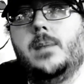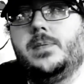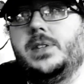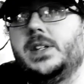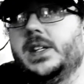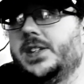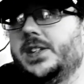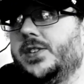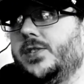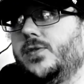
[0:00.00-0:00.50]

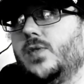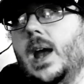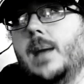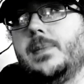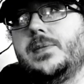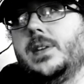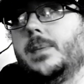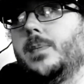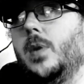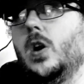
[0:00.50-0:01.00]
just drops
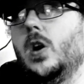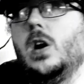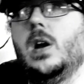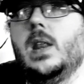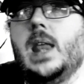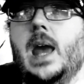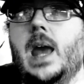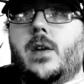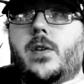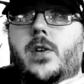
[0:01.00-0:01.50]
the ball.
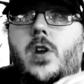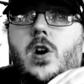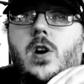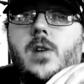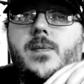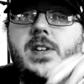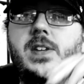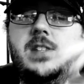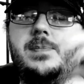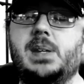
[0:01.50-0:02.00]
I don't know
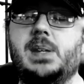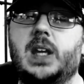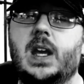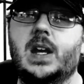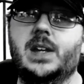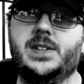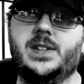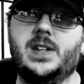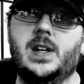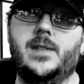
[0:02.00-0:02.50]
if it's
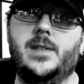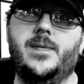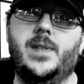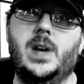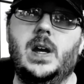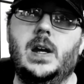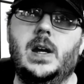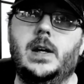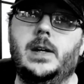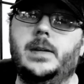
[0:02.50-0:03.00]
because of
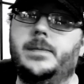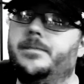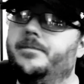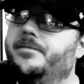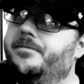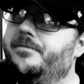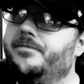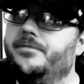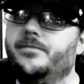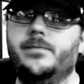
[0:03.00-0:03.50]

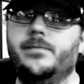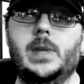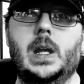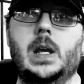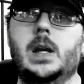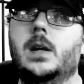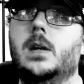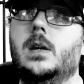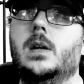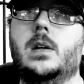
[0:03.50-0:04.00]

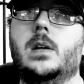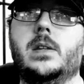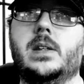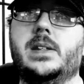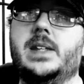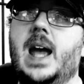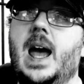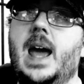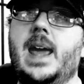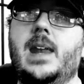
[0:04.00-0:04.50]
the
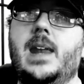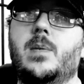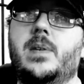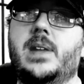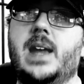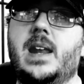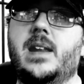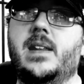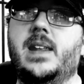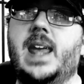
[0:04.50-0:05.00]
tie-in with
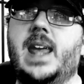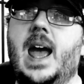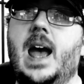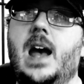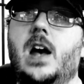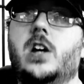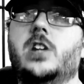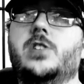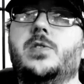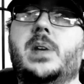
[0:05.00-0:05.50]
Night of the
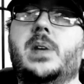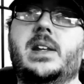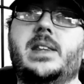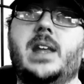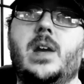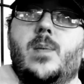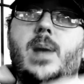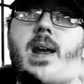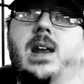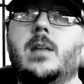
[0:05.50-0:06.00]
Owls. We got
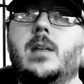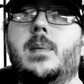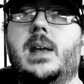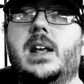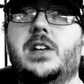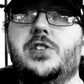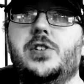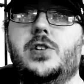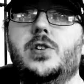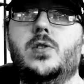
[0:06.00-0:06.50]
that random
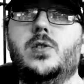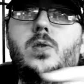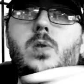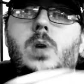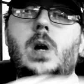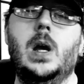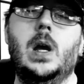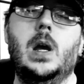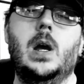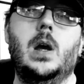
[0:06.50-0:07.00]
issue
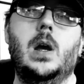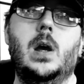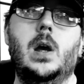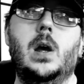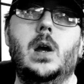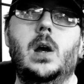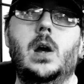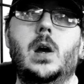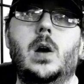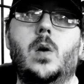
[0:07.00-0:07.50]

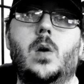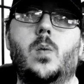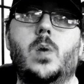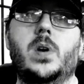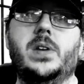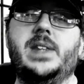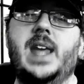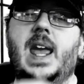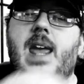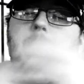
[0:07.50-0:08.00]
where
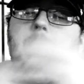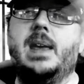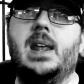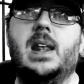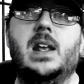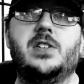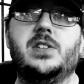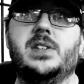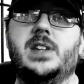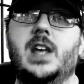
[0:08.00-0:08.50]
Damian
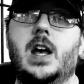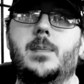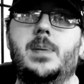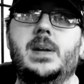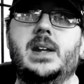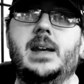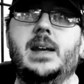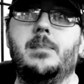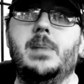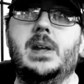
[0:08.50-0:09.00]
is just helping
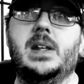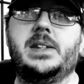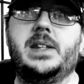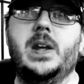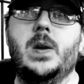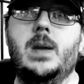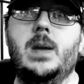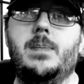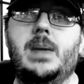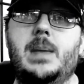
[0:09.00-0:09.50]
like
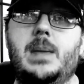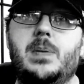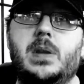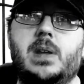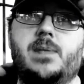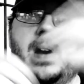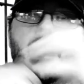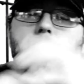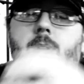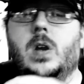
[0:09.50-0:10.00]
military people,
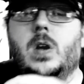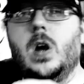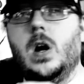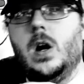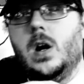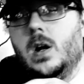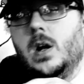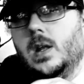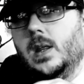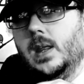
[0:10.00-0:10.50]
if I
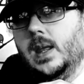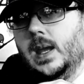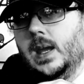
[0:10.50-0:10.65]
recall.